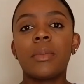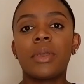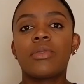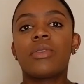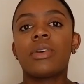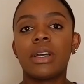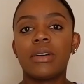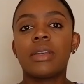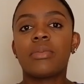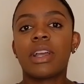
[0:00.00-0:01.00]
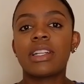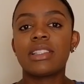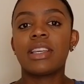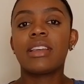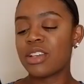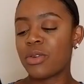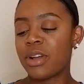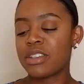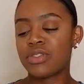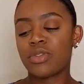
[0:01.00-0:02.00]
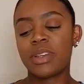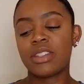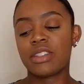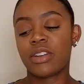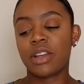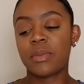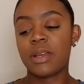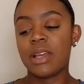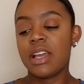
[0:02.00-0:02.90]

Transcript: beautiful and healthy pregnancy. So, questions from Instagram.